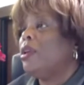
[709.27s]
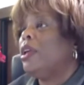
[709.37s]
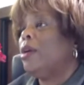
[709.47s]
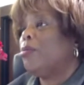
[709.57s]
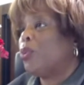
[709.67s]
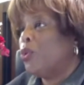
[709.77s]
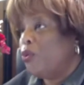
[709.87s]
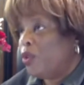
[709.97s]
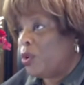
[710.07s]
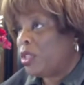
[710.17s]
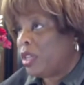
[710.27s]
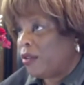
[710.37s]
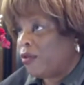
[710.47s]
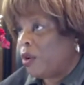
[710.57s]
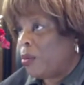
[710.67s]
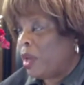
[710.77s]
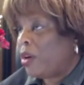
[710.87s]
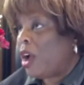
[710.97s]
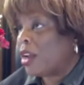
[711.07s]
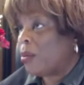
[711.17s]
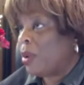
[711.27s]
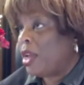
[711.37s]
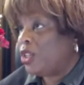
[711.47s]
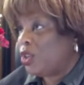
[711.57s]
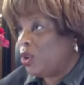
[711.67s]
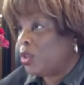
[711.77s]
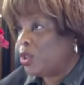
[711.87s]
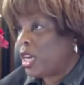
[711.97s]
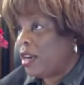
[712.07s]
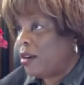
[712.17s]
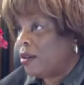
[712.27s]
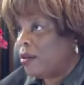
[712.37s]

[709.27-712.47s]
improved yourself for a better occupation. You understand?